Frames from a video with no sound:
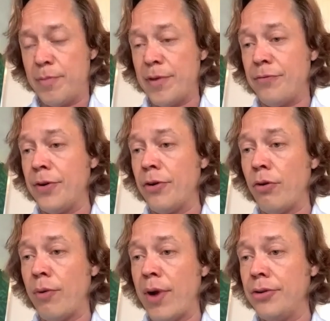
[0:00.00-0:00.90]
be fear
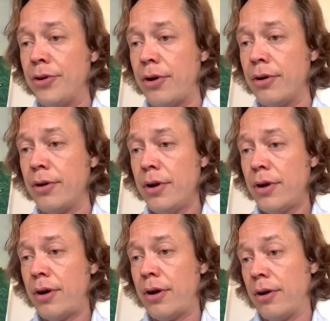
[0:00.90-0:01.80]
around
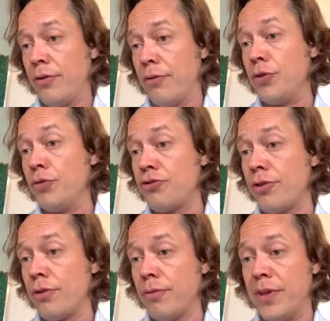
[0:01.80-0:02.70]
your
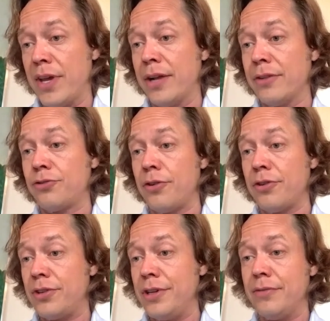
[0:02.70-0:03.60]
future, the
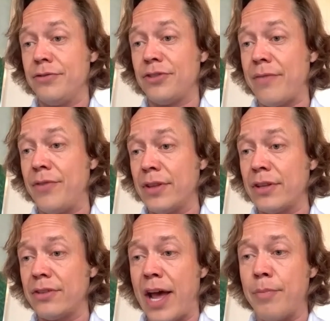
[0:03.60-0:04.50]
uncertainty of just
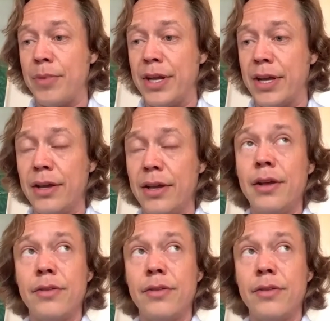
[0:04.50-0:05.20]
everything that's happening.